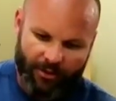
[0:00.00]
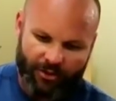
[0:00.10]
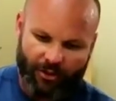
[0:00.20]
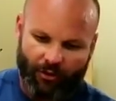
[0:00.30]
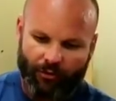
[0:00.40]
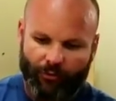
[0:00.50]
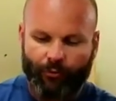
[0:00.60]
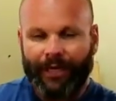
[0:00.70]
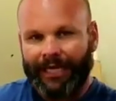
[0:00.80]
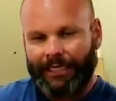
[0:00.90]
So the
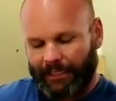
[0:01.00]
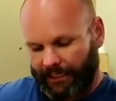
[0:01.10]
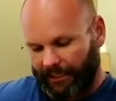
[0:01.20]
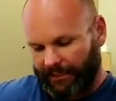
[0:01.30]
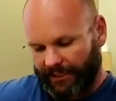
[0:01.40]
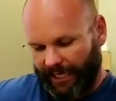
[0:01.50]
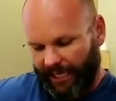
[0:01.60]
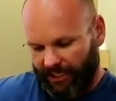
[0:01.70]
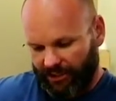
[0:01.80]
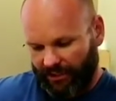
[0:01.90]
red in it is
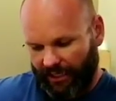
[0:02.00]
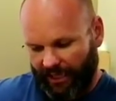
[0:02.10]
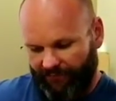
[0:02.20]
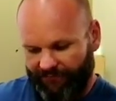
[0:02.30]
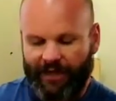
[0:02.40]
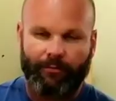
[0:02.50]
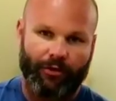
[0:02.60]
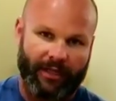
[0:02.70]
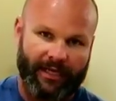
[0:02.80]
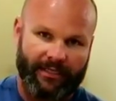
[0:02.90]
actually a
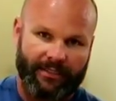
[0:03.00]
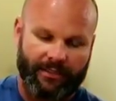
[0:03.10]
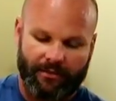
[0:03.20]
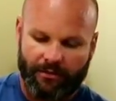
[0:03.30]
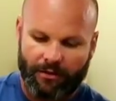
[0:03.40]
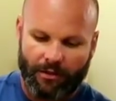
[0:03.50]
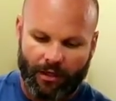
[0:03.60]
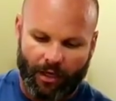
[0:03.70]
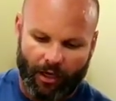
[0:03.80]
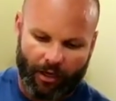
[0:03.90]
fiberglass,
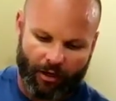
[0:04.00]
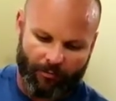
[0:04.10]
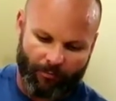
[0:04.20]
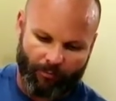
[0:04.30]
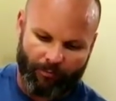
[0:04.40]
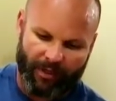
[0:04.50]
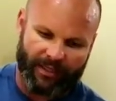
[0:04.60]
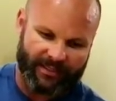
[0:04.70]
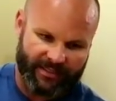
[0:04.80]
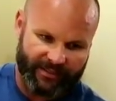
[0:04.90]
but
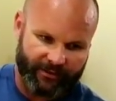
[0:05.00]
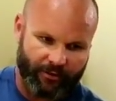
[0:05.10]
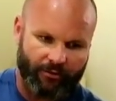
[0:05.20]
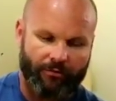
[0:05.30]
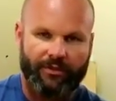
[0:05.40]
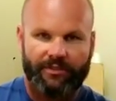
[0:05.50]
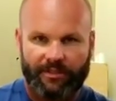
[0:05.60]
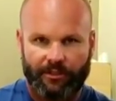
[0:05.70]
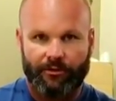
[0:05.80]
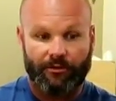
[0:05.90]
it's still
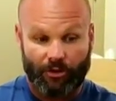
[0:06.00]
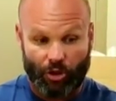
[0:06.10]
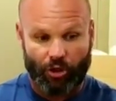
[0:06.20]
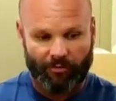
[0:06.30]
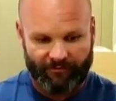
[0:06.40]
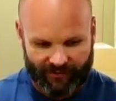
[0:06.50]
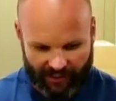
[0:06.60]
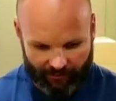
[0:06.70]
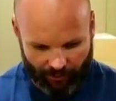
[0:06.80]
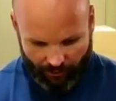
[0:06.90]
considered carbon
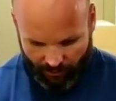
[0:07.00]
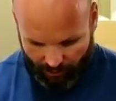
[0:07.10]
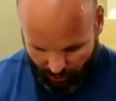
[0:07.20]
fiber.